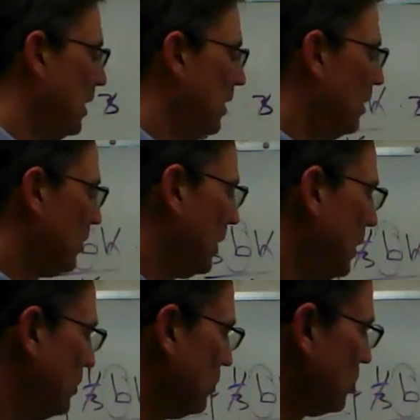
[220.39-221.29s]
Okay, so
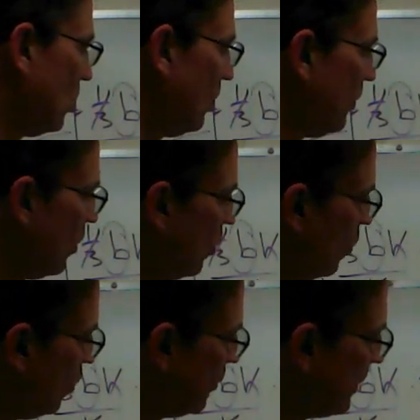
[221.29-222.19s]
solve the whole
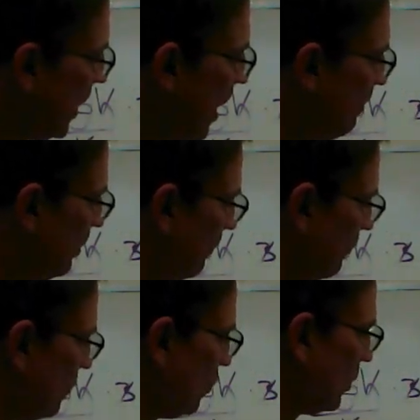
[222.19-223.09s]
top. So we're
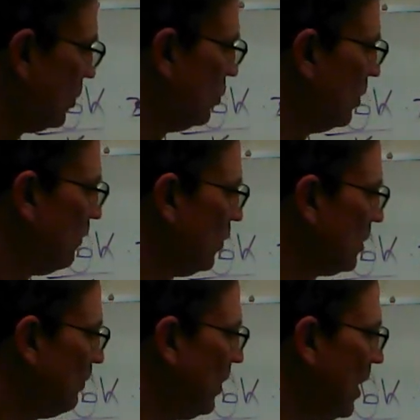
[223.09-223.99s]
going to do the
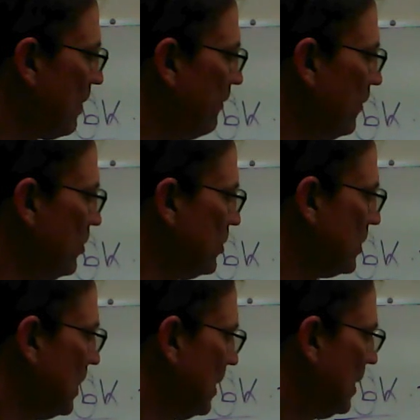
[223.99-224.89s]
multiplying first,
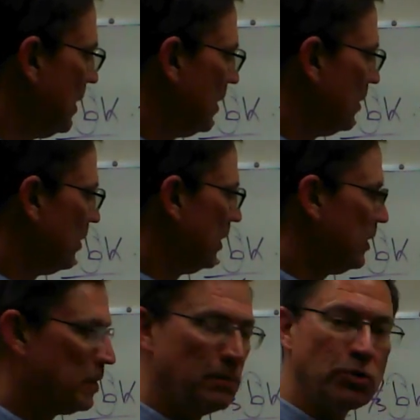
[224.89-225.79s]
then the
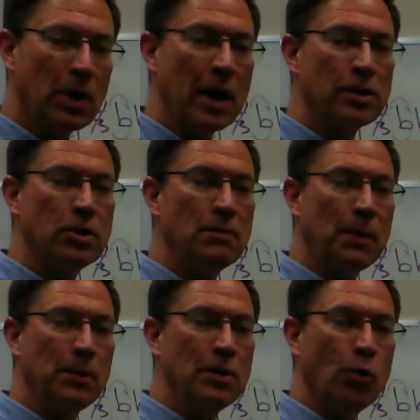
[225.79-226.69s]
subtraction. Remember the
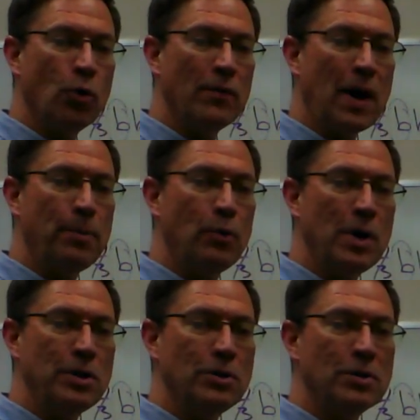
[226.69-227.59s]
order of
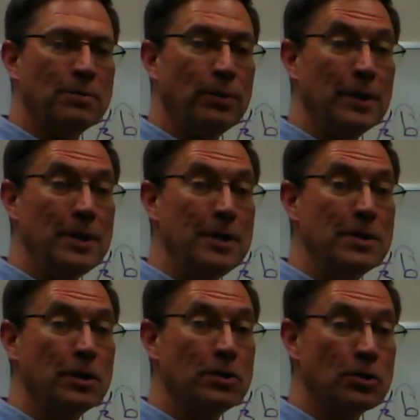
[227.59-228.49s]
operations. Please
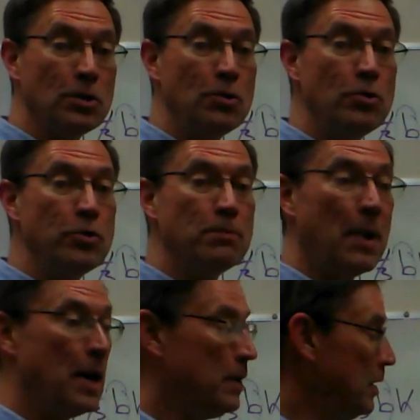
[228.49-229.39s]
excuse my
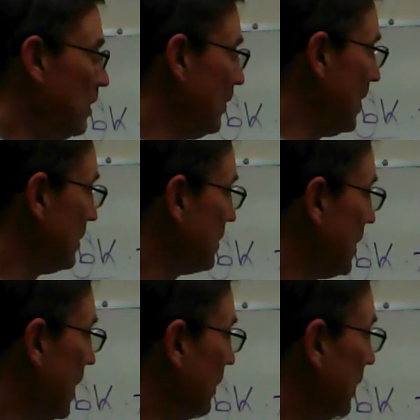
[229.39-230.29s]
dear Aunt
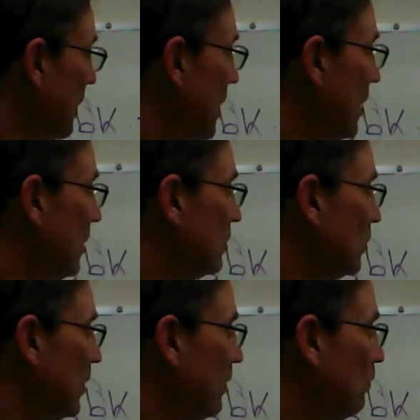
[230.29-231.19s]
Sally. So we have
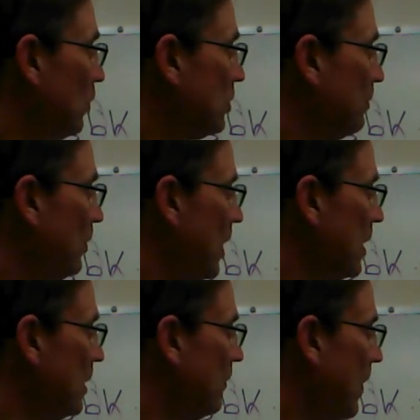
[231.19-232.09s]
multiplying and
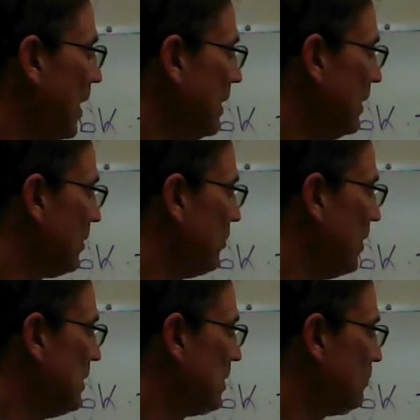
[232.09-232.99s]
dividing, then
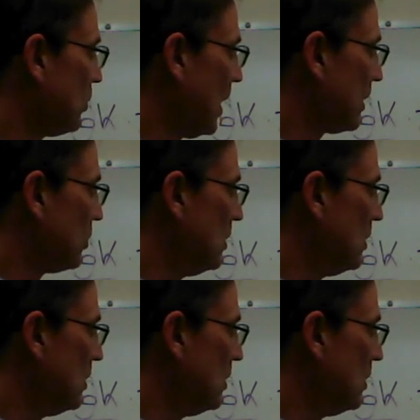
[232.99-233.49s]
subtraction.